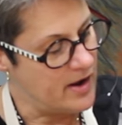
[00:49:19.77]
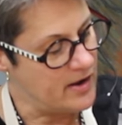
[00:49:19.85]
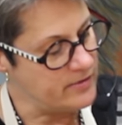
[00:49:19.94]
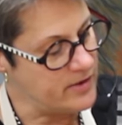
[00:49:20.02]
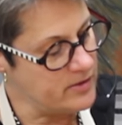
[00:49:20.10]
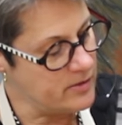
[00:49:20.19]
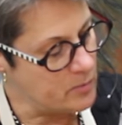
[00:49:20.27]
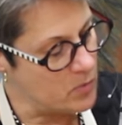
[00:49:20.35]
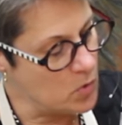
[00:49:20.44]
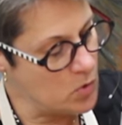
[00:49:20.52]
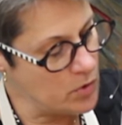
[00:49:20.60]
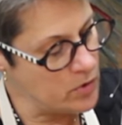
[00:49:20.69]
And then the
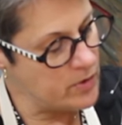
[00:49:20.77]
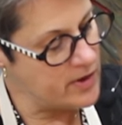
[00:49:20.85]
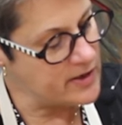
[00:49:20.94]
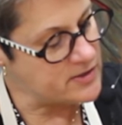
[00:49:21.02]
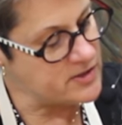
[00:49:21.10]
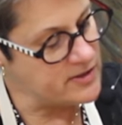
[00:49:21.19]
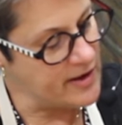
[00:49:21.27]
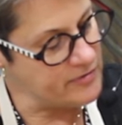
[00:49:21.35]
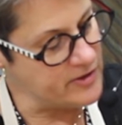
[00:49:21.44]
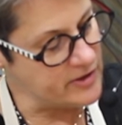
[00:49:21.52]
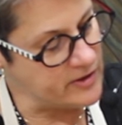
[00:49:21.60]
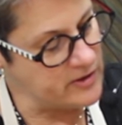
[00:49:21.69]
more it's
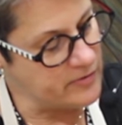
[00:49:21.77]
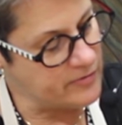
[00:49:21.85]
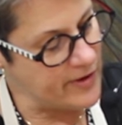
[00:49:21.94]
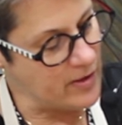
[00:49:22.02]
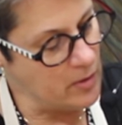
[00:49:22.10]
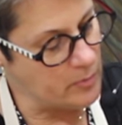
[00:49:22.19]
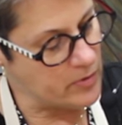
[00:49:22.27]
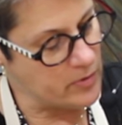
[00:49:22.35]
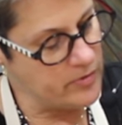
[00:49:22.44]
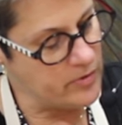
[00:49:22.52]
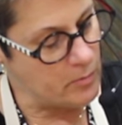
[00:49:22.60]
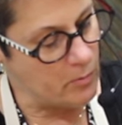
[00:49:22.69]
left in the
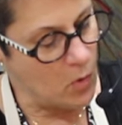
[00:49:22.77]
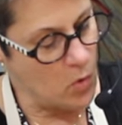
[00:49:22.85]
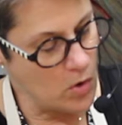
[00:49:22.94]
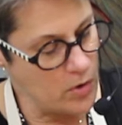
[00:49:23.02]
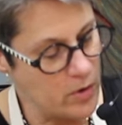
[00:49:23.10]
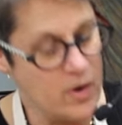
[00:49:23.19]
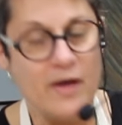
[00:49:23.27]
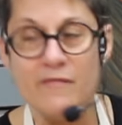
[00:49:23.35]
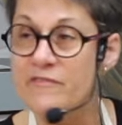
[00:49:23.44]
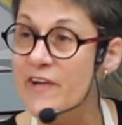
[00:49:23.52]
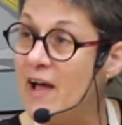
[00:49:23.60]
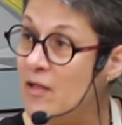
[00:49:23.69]
developer, the more
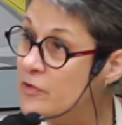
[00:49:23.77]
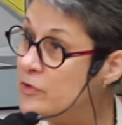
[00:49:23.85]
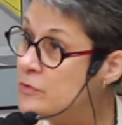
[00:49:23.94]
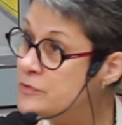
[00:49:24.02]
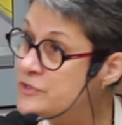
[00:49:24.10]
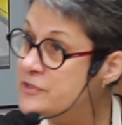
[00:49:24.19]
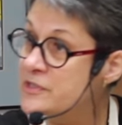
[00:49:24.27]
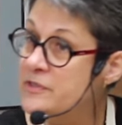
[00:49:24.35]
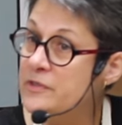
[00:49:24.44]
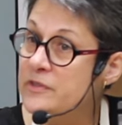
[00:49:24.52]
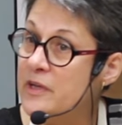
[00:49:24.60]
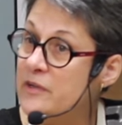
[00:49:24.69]
values
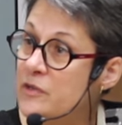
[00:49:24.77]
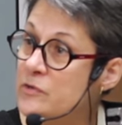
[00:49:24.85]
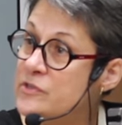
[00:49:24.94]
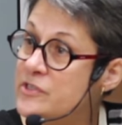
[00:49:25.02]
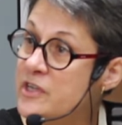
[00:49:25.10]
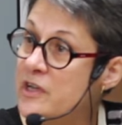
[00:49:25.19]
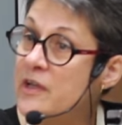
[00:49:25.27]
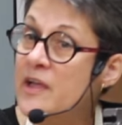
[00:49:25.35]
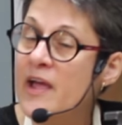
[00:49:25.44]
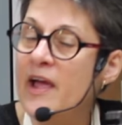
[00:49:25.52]
th that you see